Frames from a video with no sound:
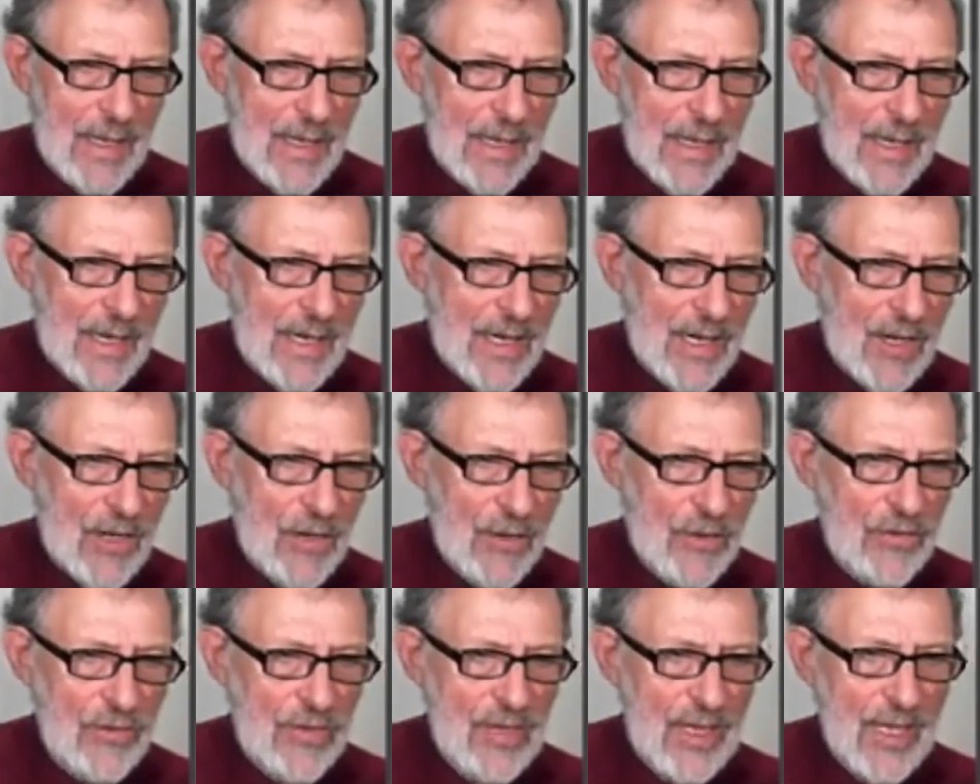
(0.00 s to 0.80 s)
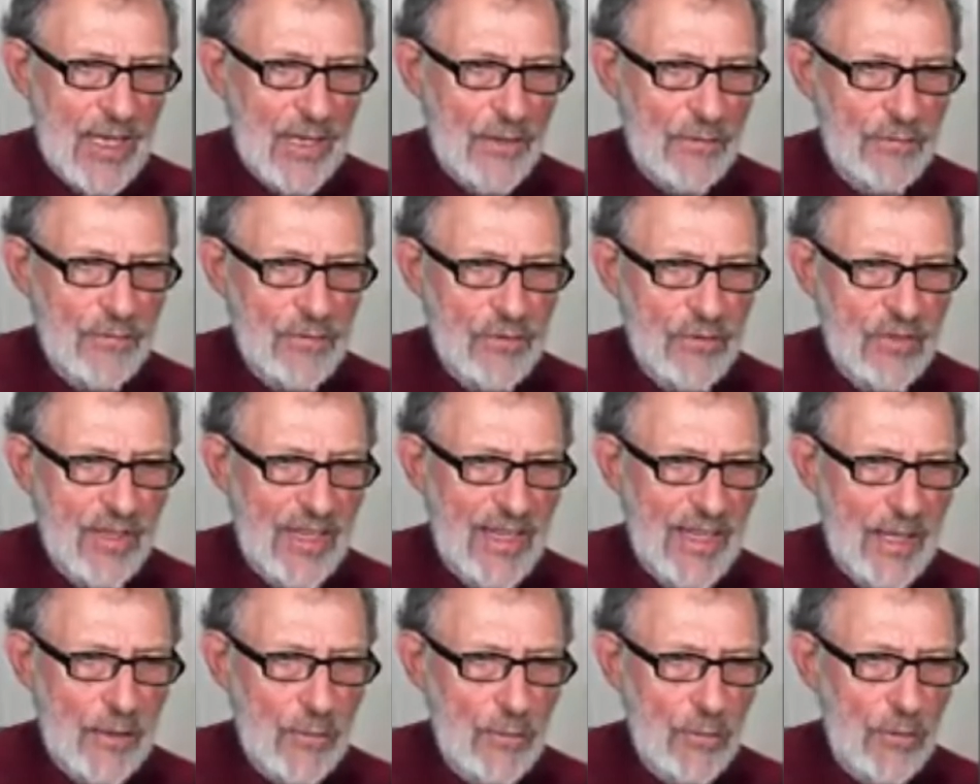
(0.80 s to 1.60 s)
Here's if
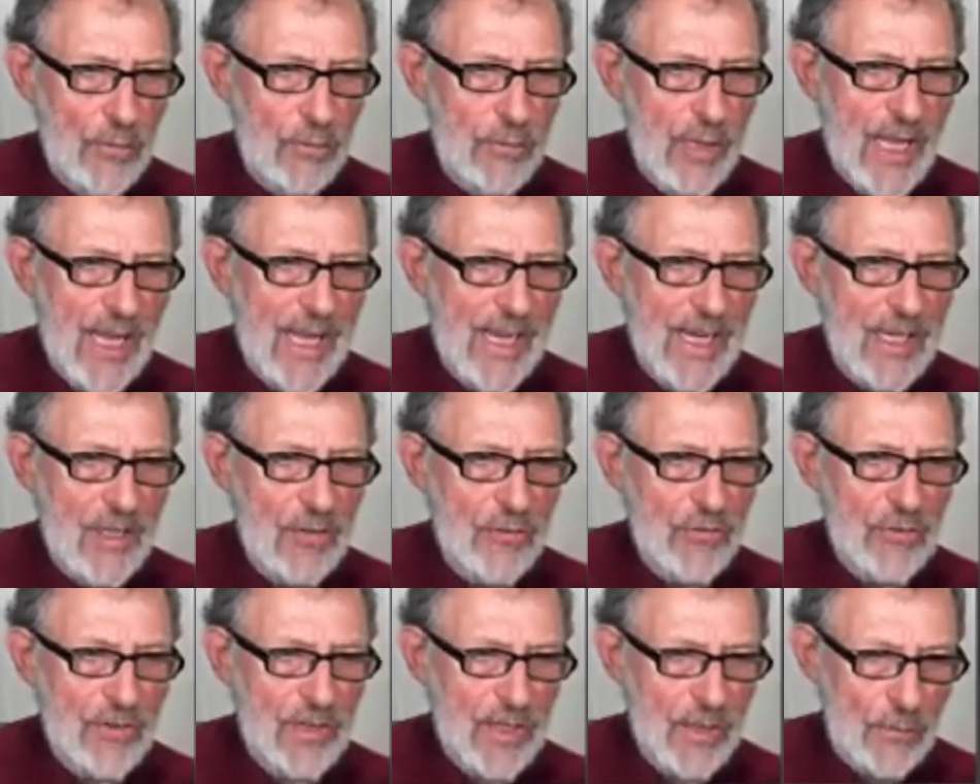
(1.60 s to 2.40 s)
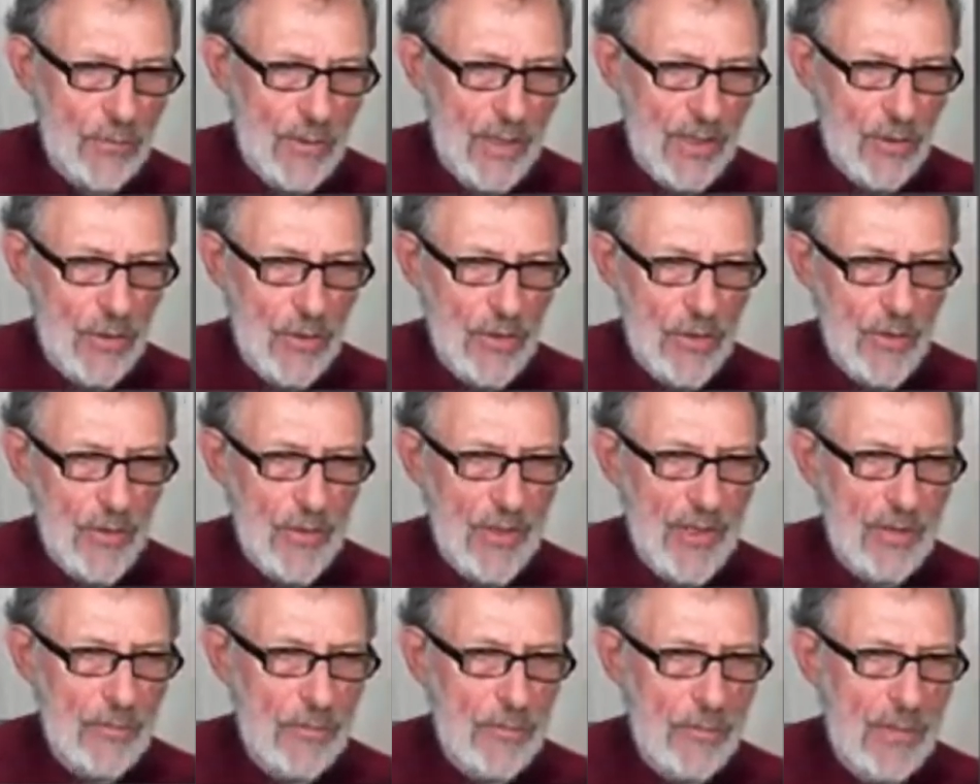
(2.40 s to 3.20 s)
C equal blanks, then we auto
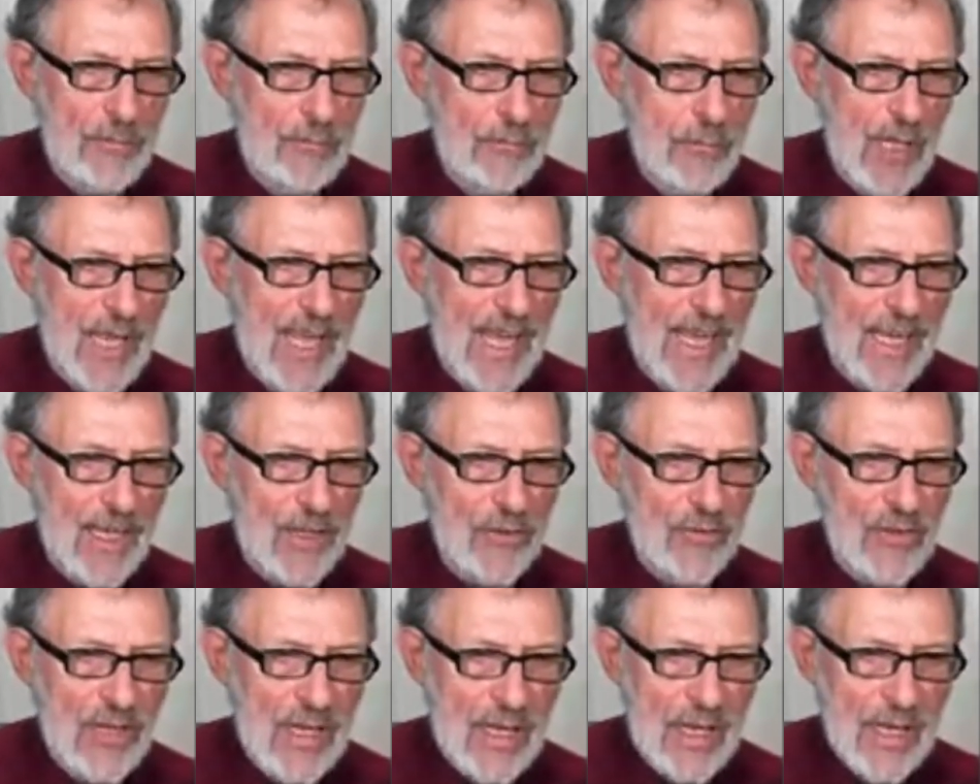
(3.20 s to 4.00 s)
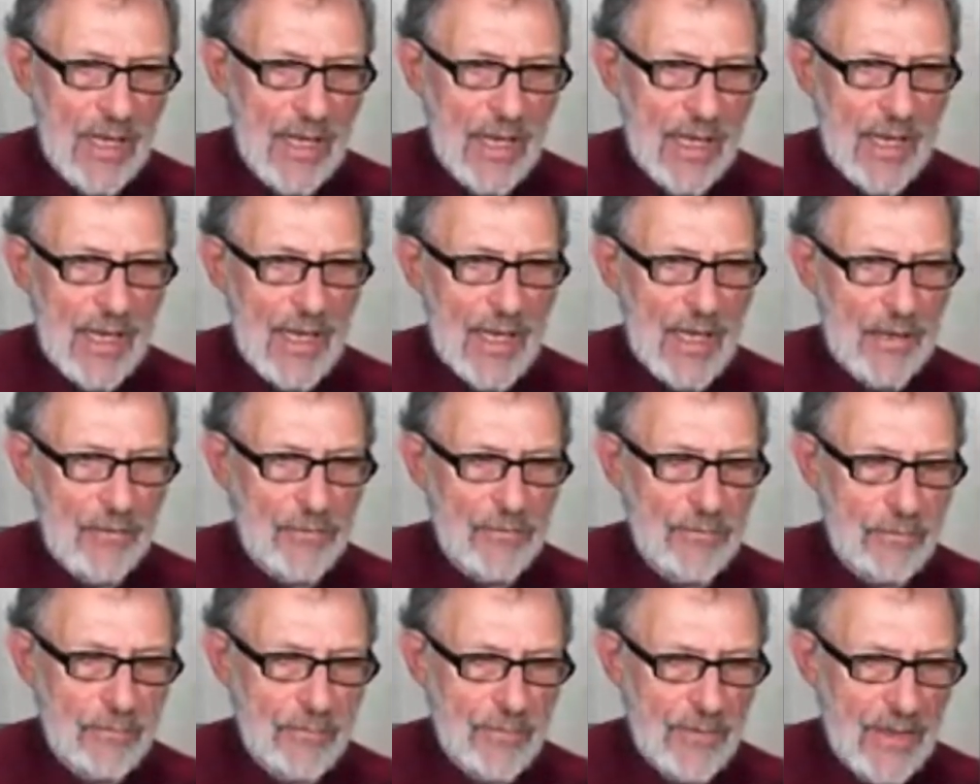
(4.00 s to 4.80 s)
increment blanks.
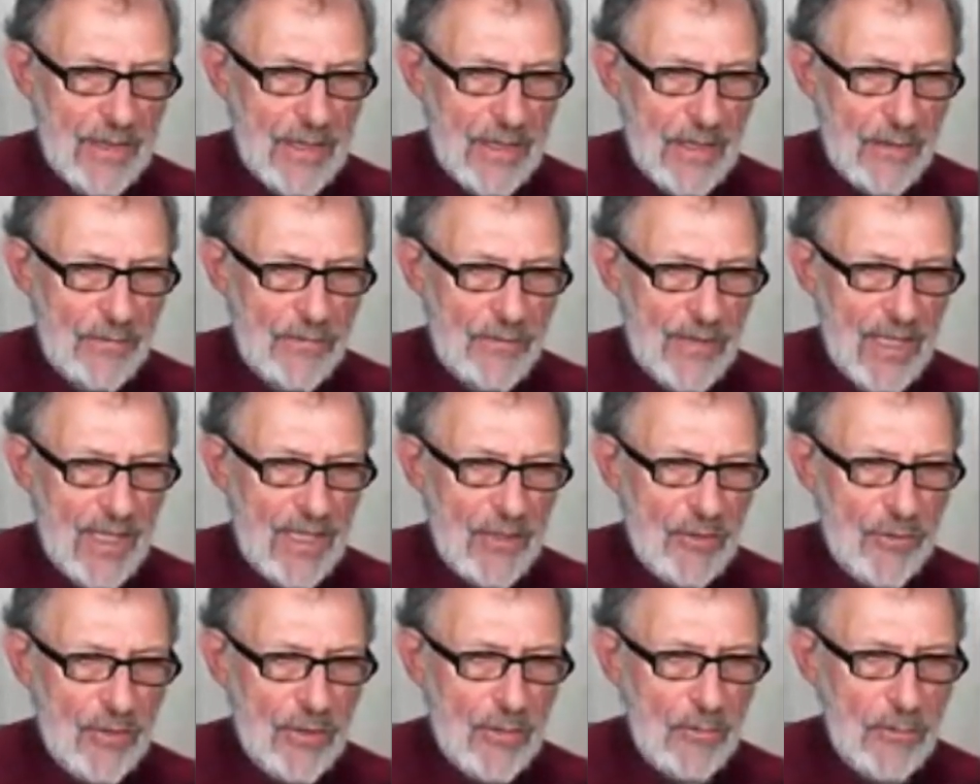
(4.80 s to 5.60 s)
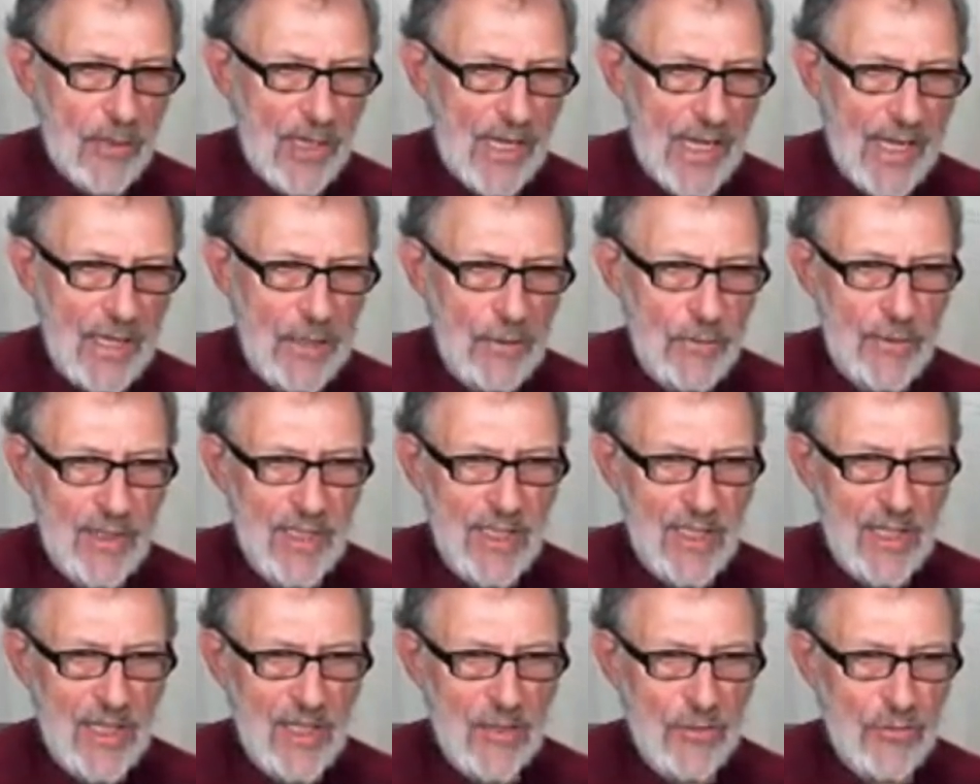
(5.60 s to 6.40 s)
If it isn't a blank, we
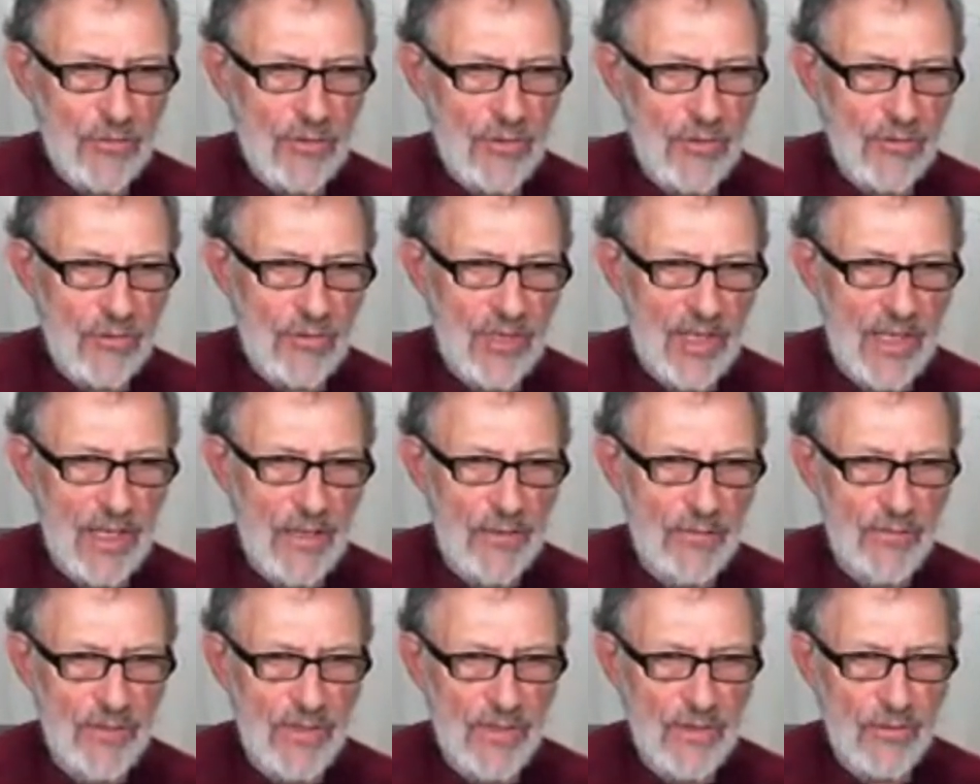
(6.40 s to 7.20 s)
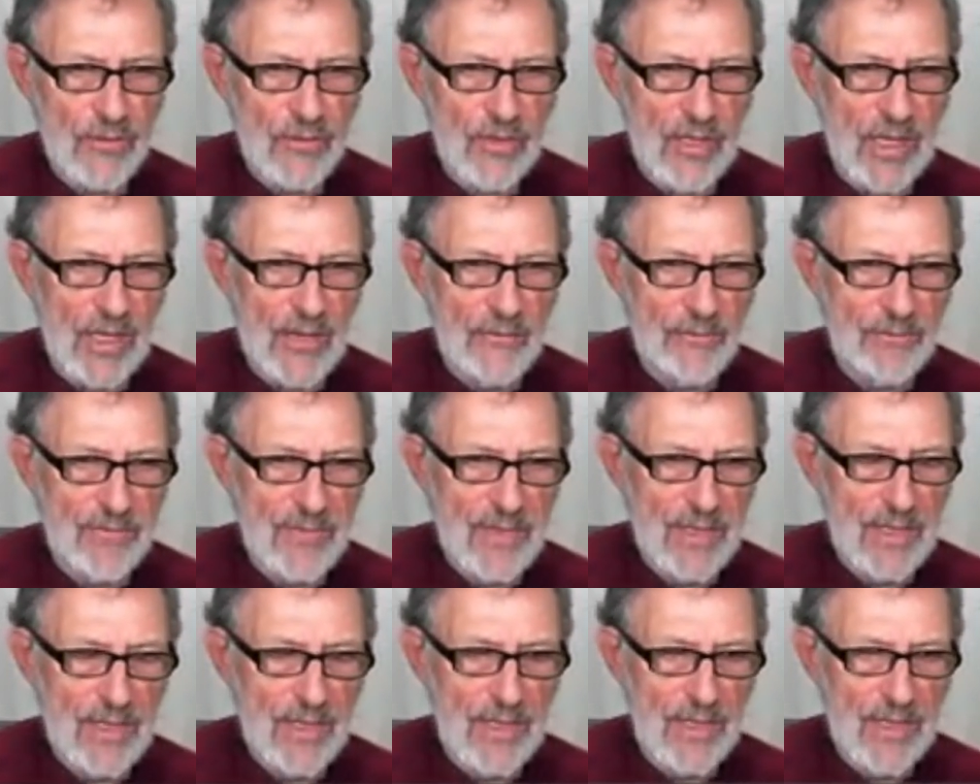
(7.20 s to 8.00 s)
test to see if it's
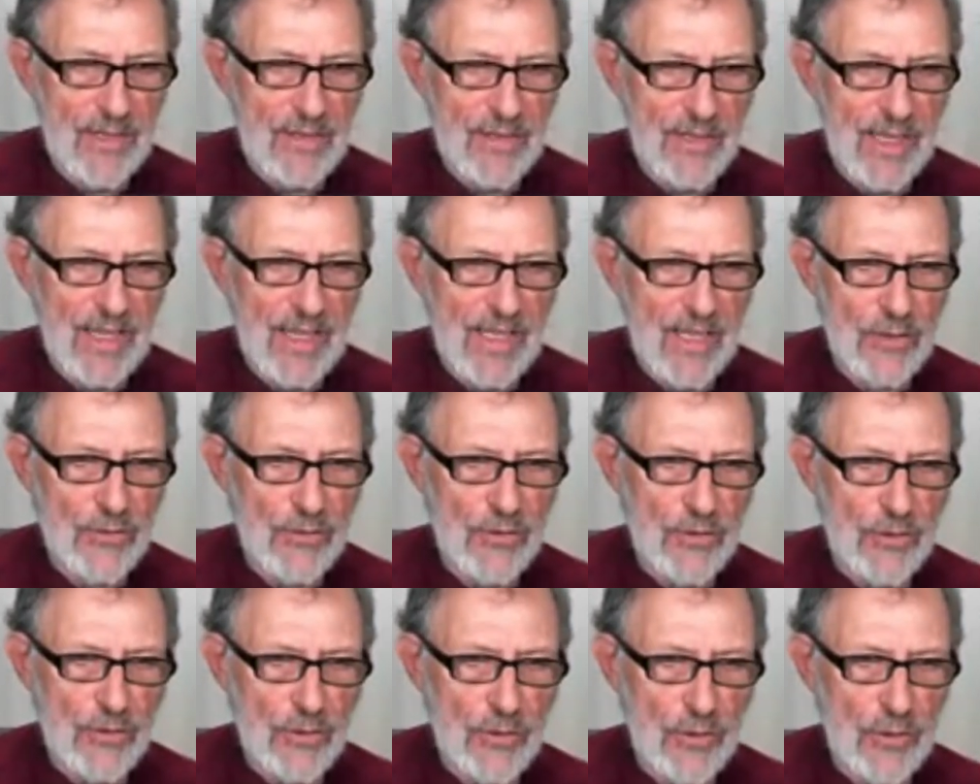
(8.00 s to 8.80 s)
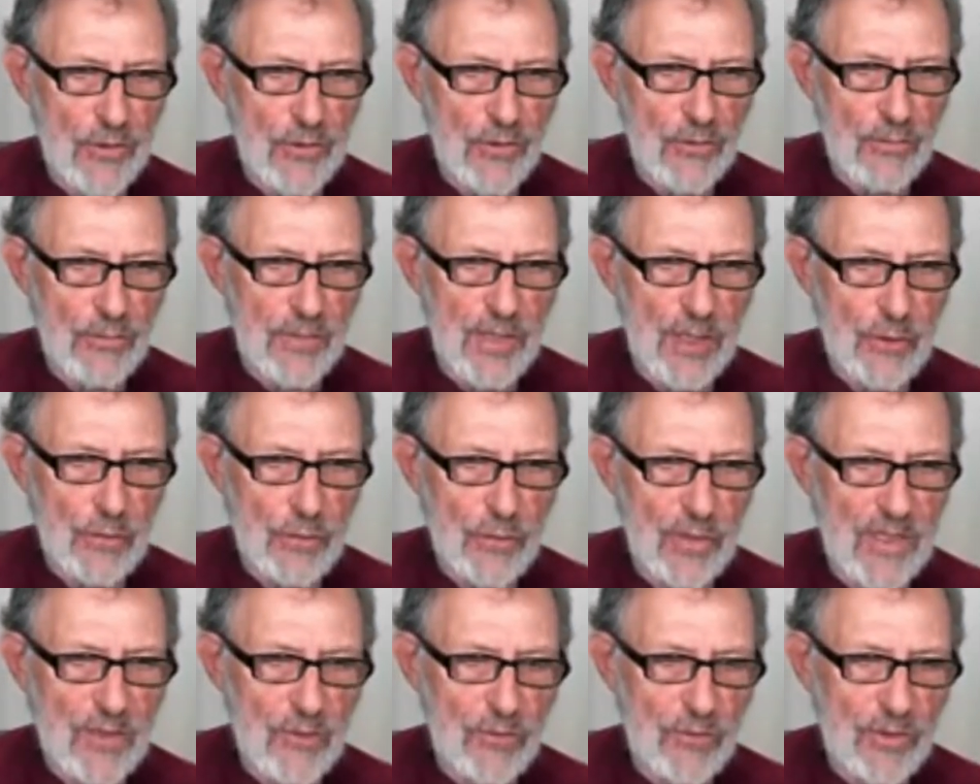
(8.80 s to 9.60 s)
the integers
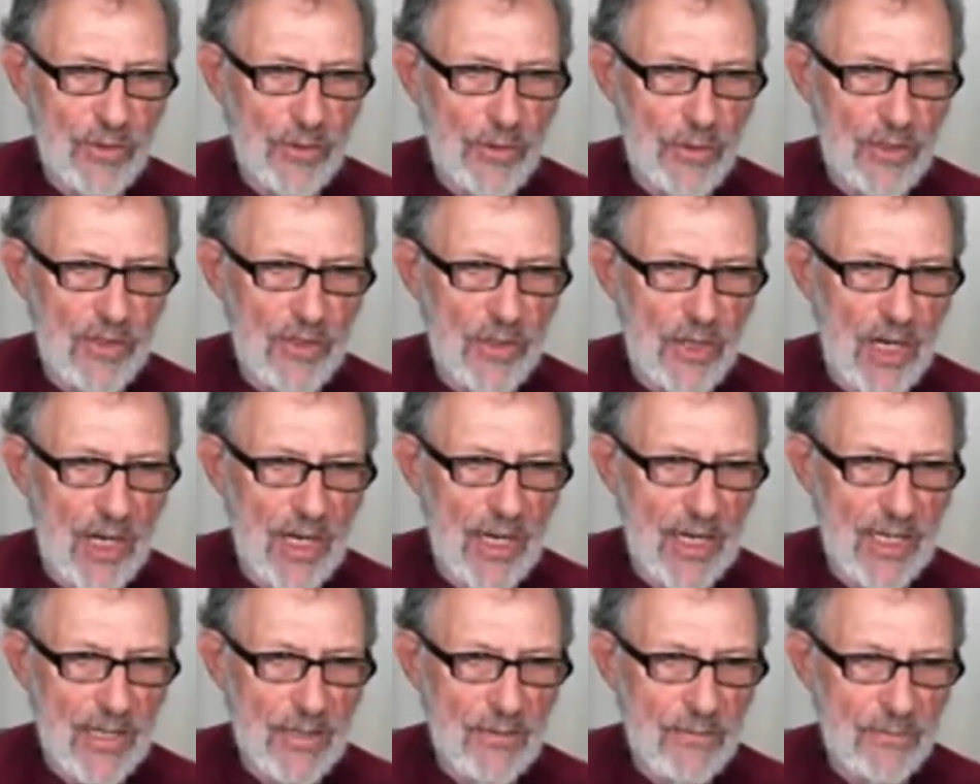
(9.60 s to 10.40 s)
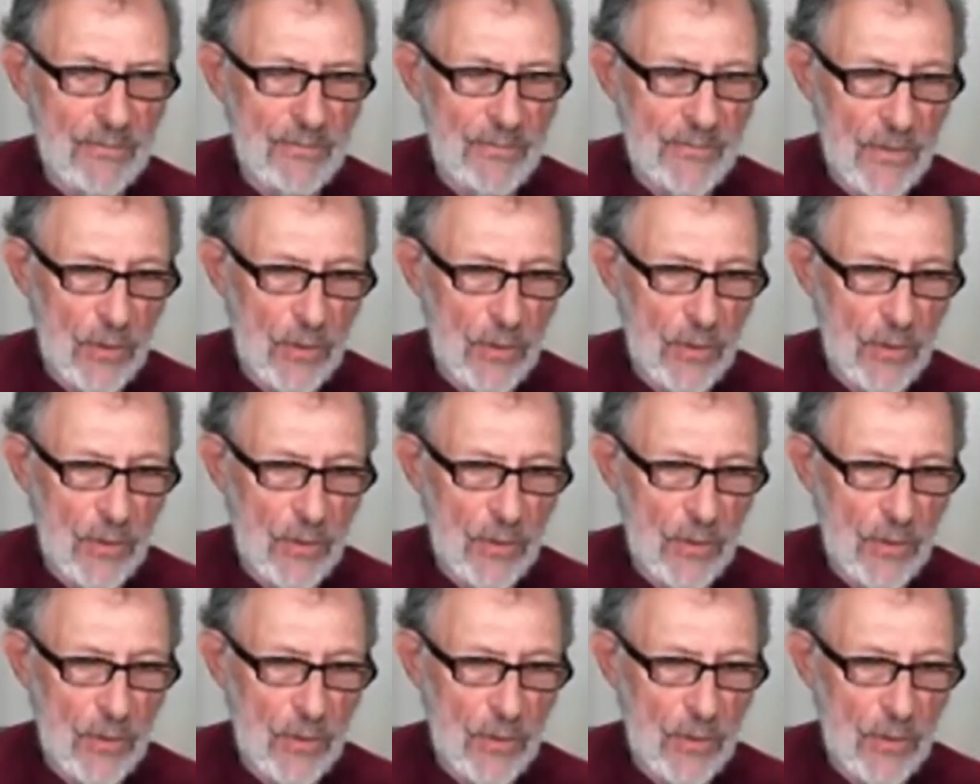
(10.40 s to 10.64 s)
between 0 and 9.